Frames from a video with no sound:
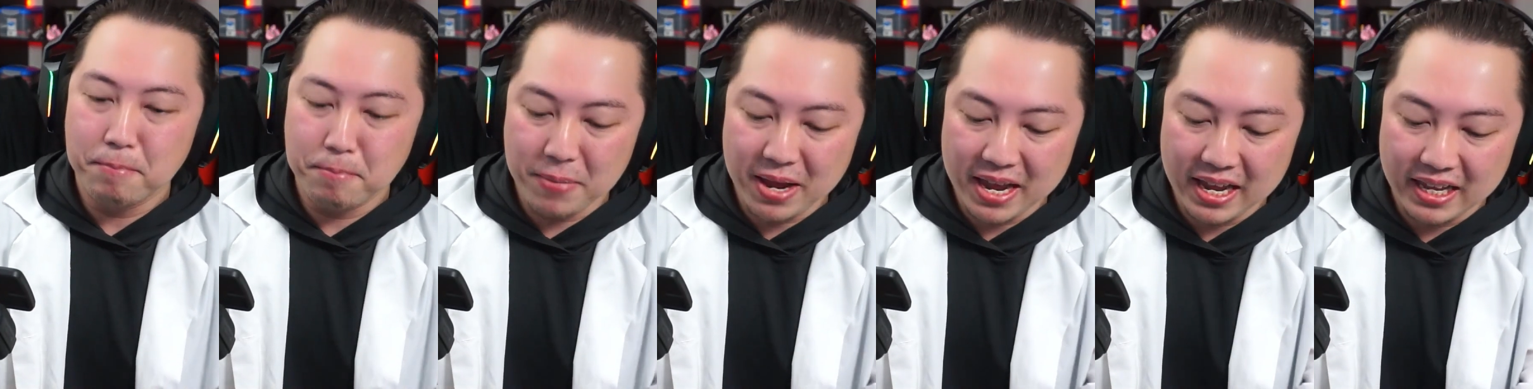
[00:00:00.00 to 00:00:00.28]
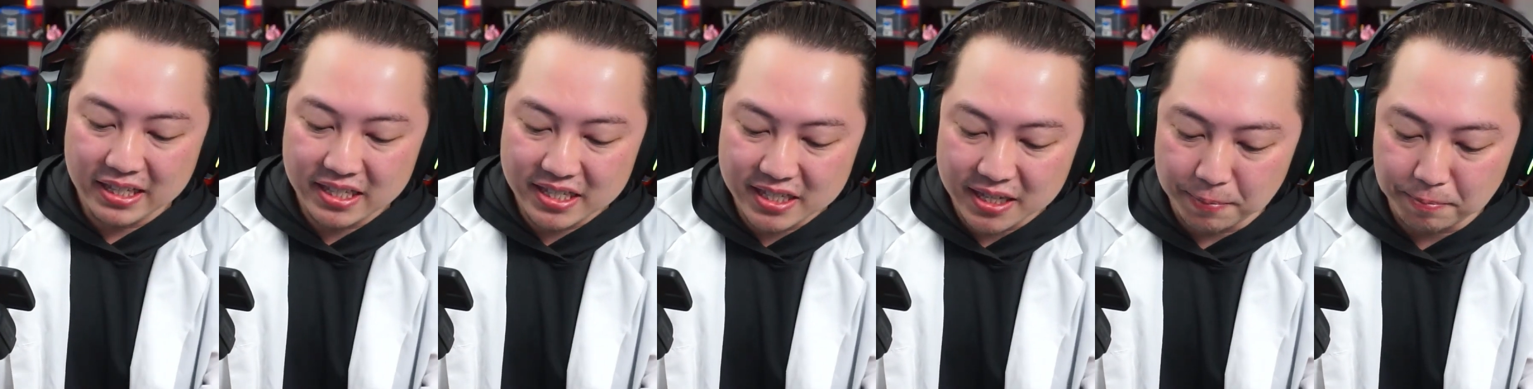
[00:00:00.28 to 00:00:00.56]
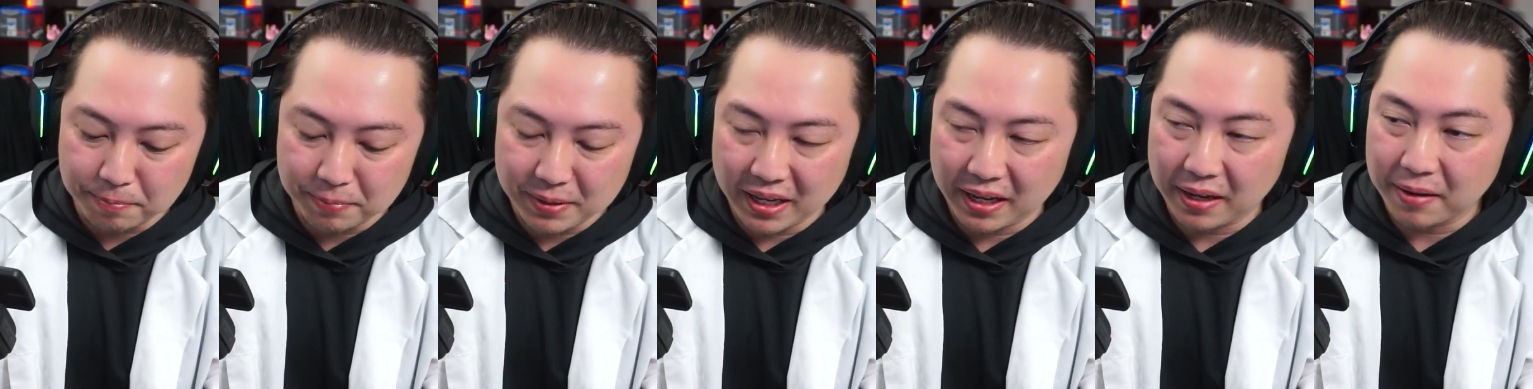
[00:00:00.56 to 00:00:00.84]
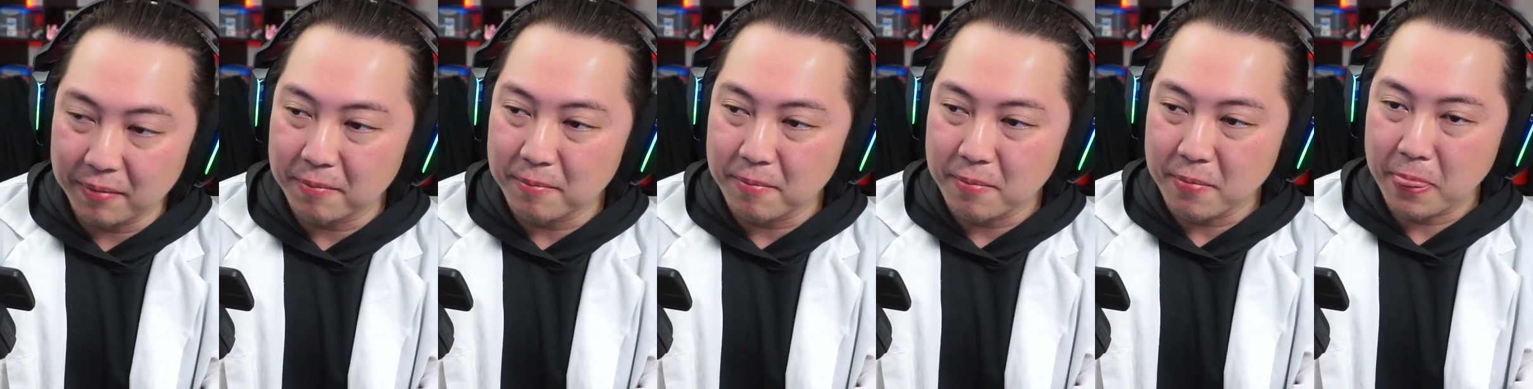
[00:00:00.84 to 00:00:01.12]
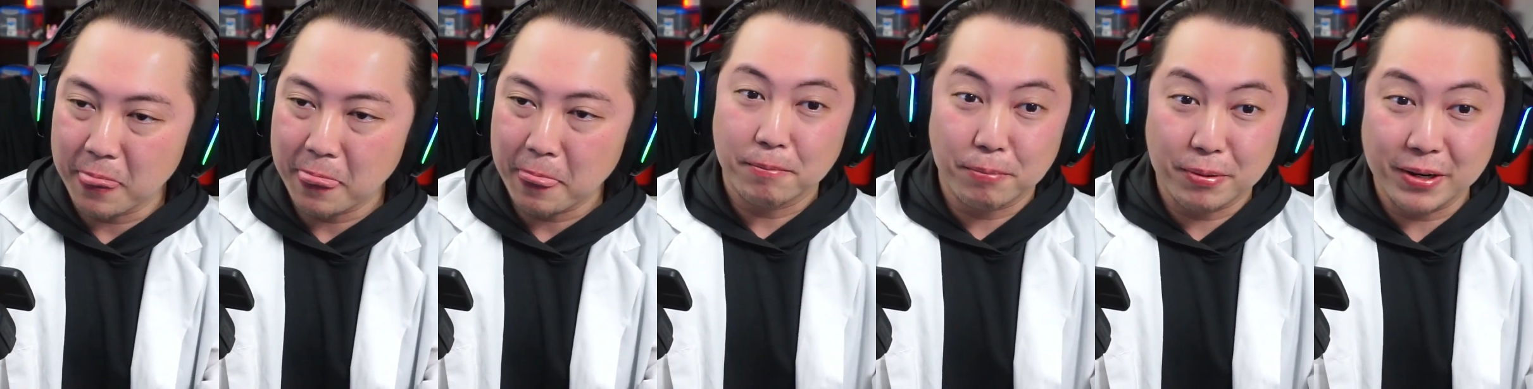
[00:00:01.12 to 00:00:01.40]
made something
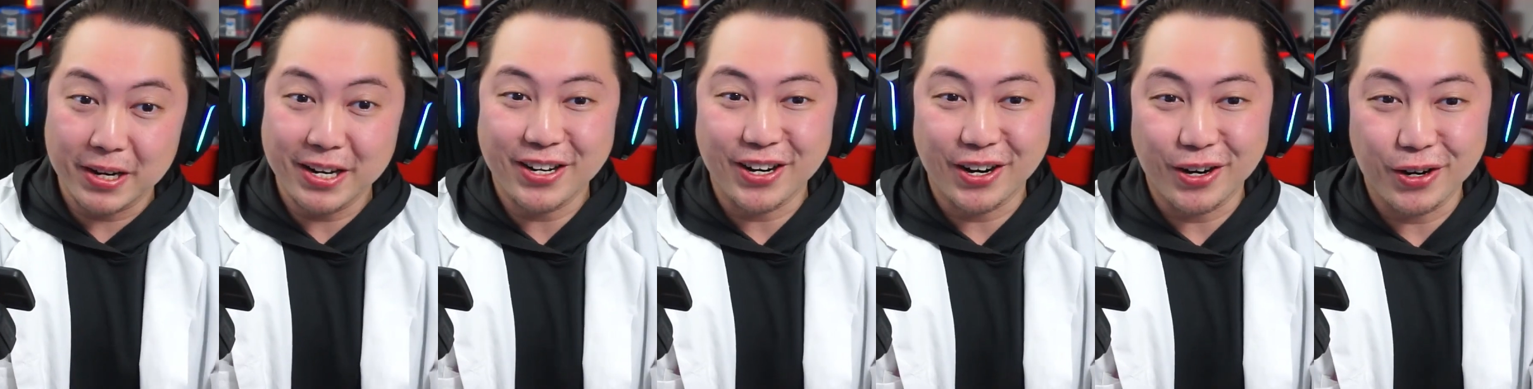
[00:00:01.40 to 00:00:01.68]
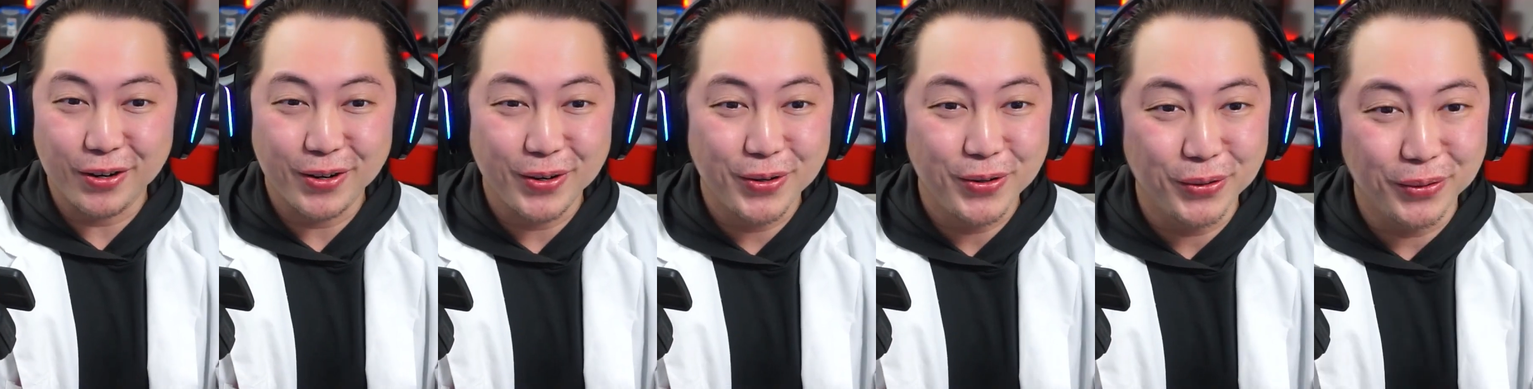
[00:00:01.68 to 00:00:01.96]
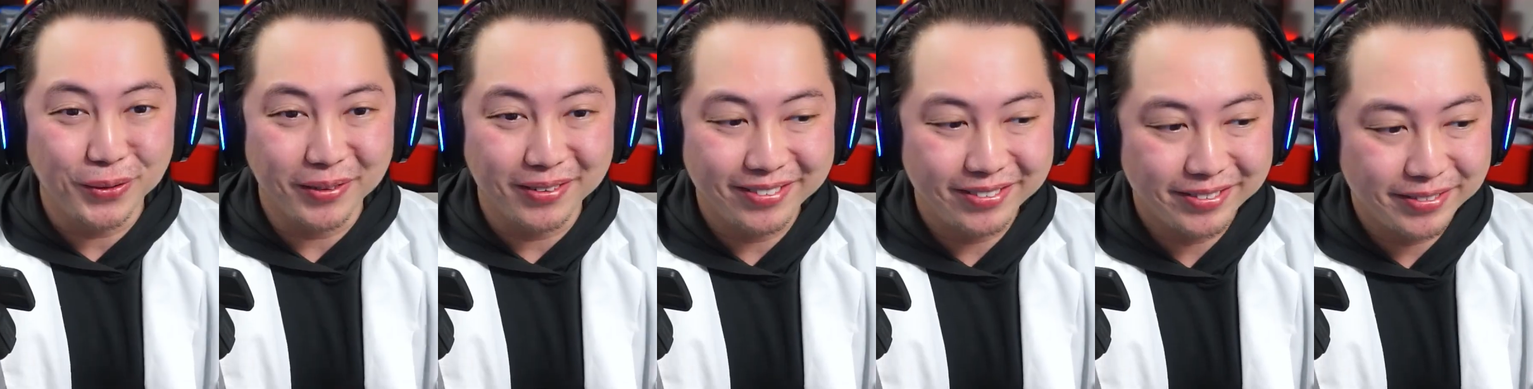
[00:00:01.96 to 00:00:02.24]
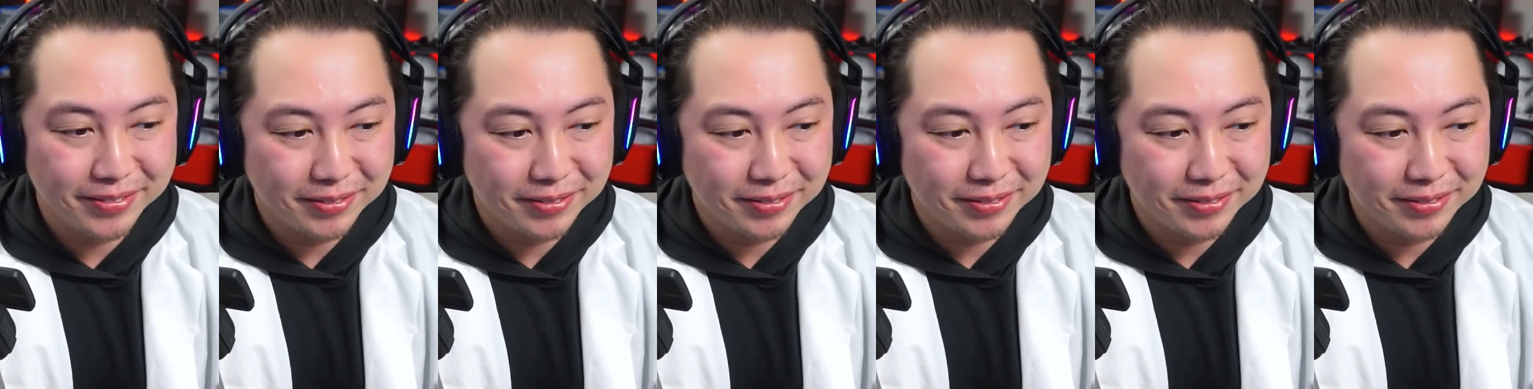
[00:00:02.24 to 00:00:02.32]
pretty darn cool.